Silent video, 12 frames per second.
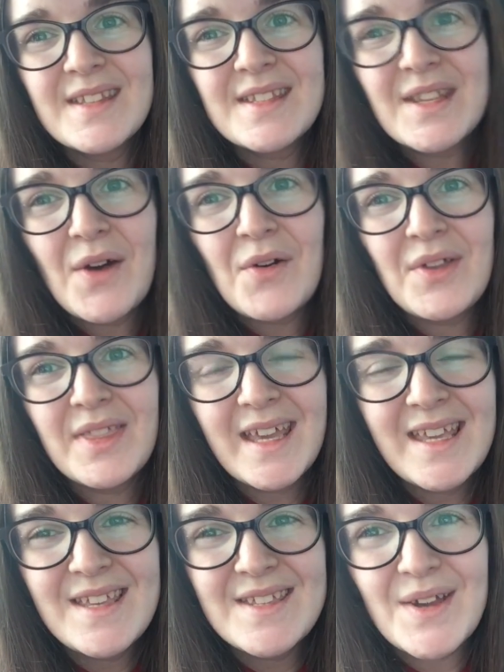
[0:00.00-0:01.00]
So
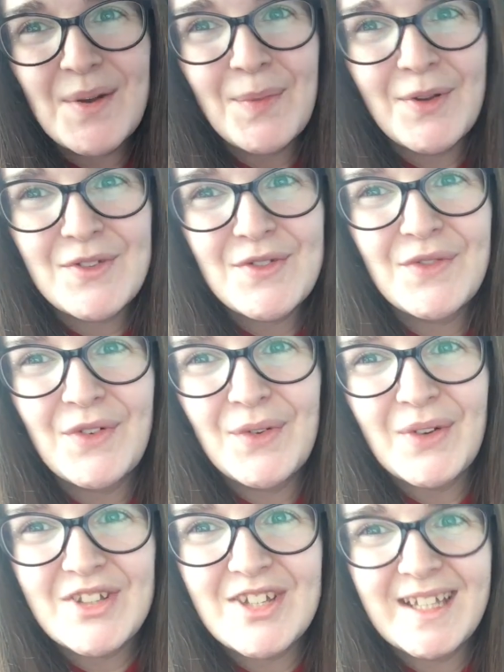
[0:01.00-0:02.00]
thank you so much for
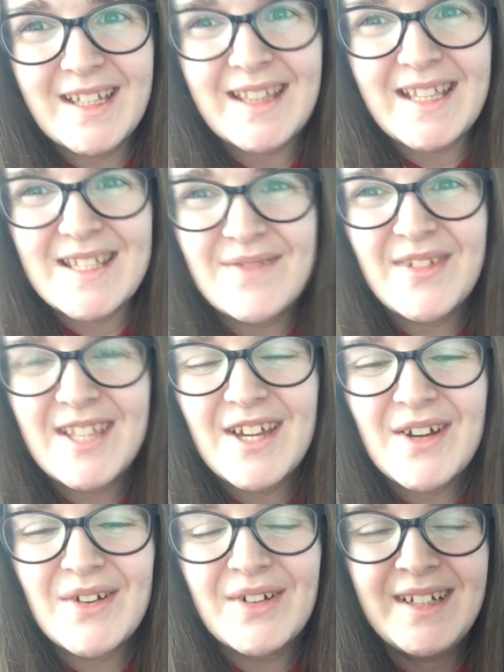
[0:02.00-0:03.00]
watching this
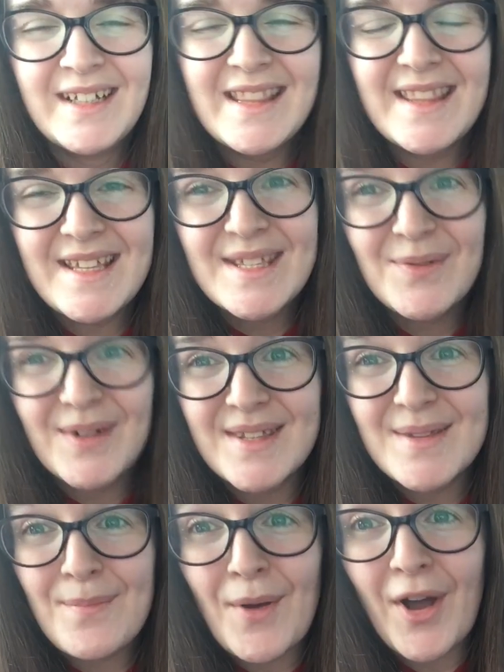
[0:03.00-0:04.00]
video. This
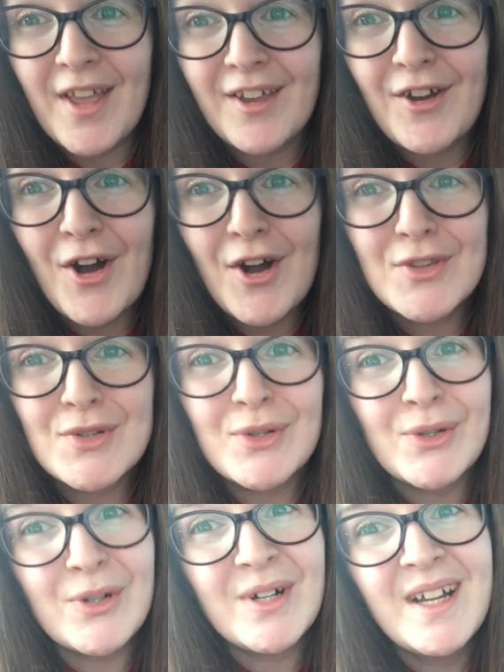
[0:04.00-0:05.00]
was my car
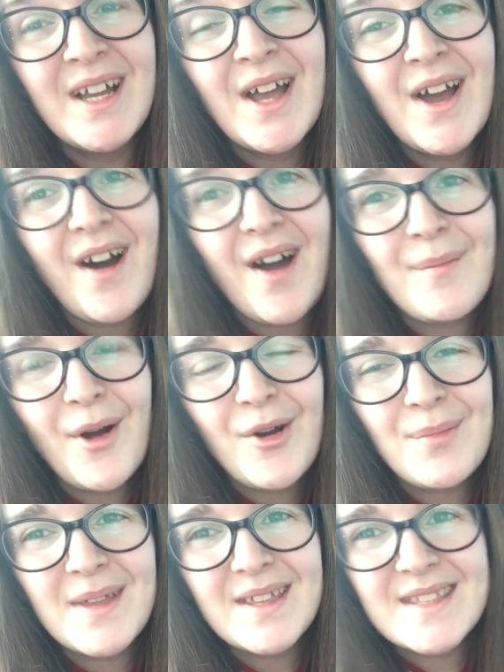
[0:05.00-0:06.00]
tour. I'm
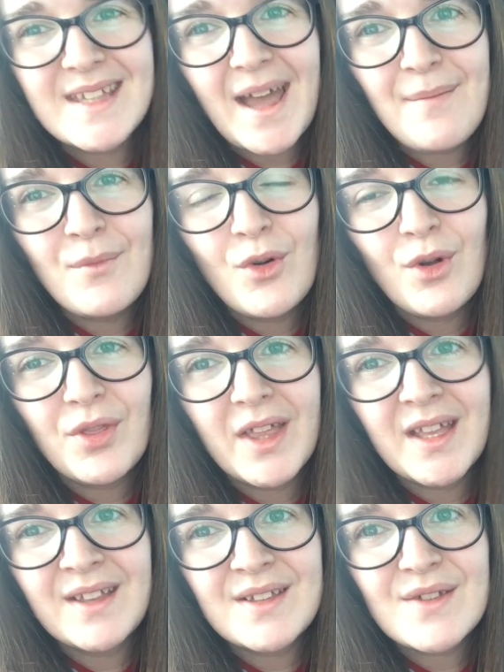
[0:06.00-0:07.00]
hoping to get more
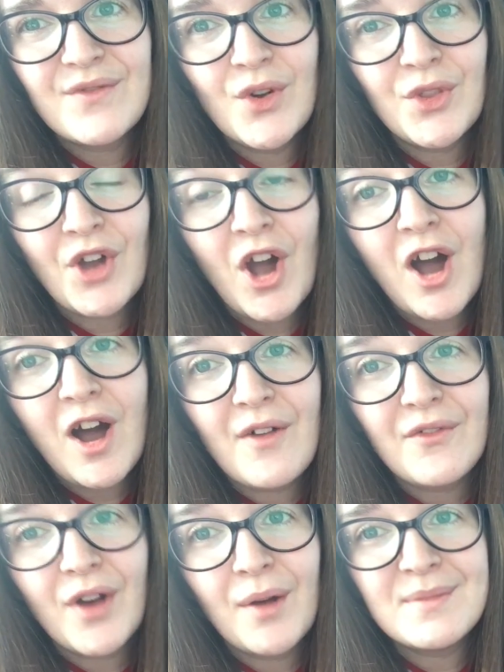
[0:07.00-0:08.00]
things for the car
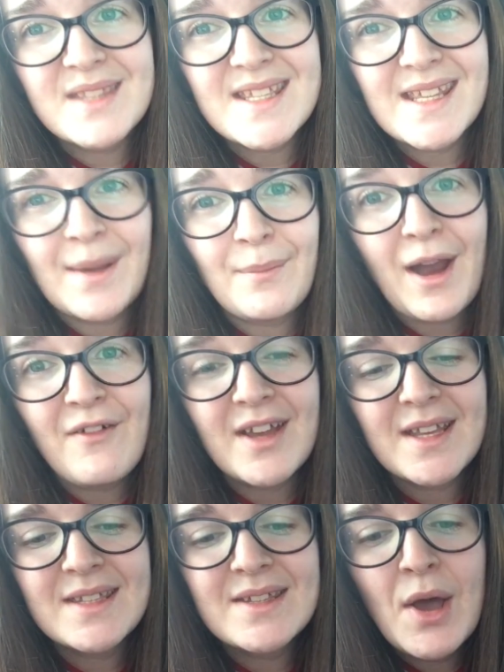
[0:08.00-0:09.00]
from Disneyland
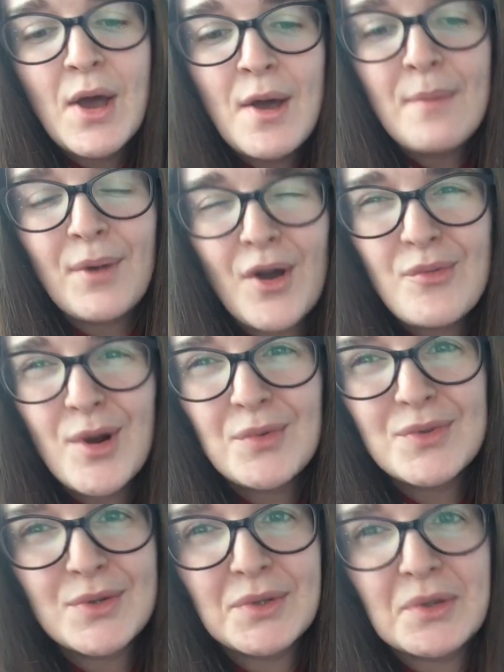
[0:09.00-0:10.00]
Paris, but I
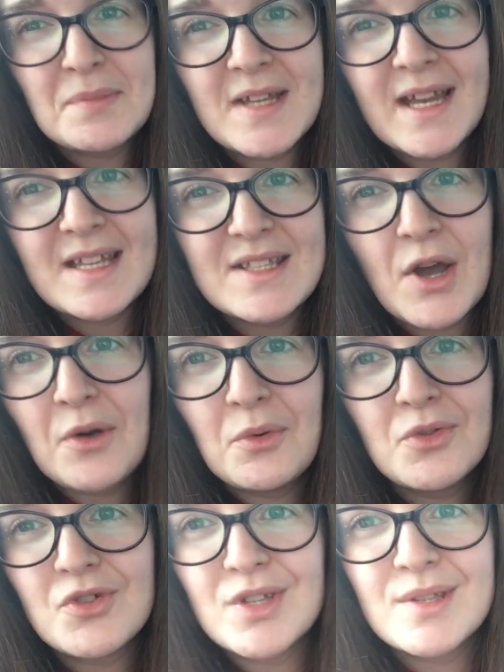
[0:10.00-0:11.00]
won't do an update, I
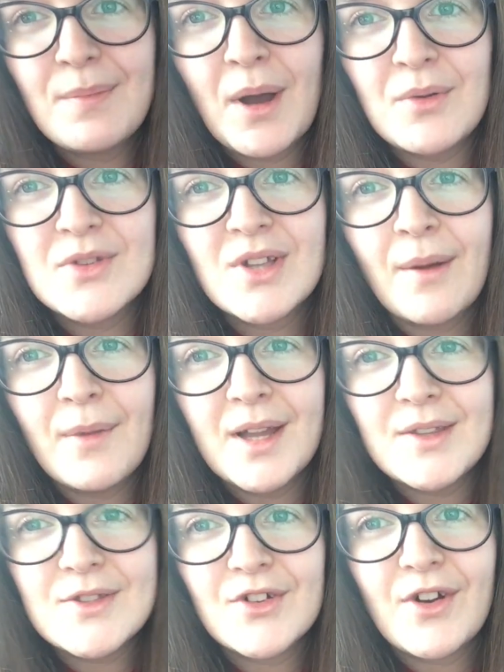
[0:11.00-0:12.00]
will just post on my
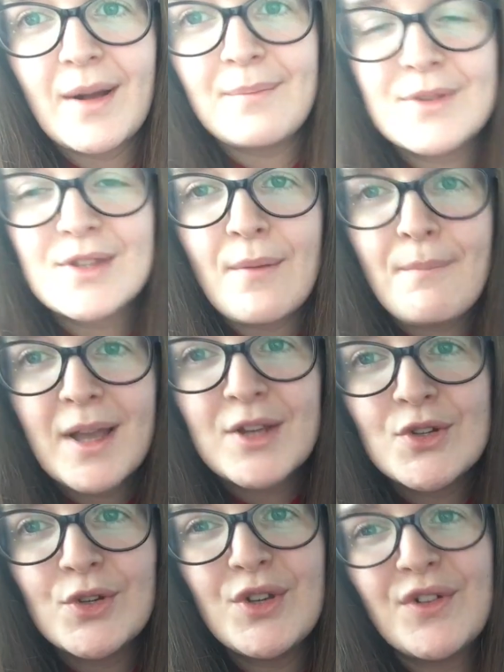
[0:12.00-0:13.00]
Instagram, so make
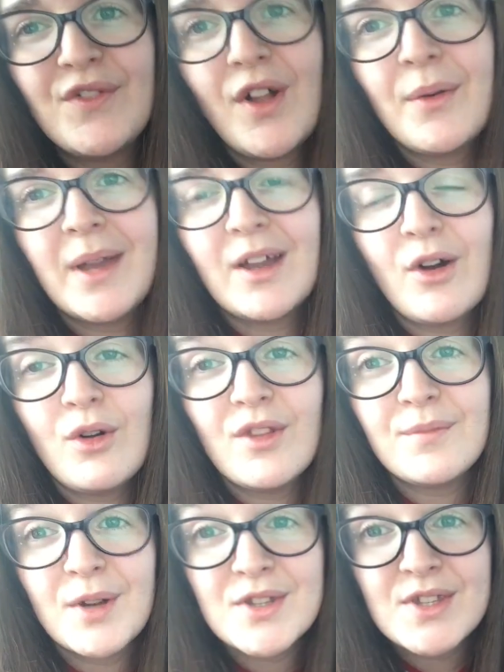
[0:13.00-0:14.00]
sure you're following all
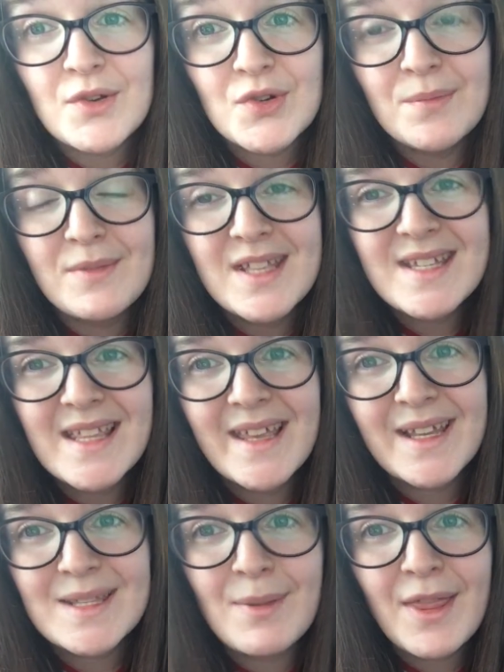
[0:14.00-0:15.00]
of my social media
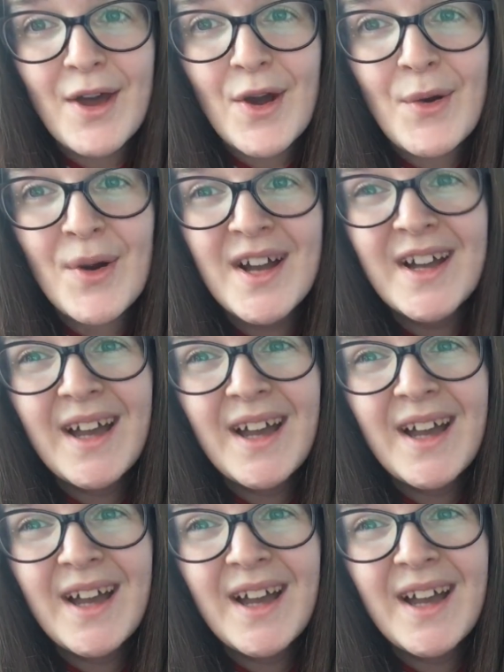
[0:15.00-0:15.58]
links below.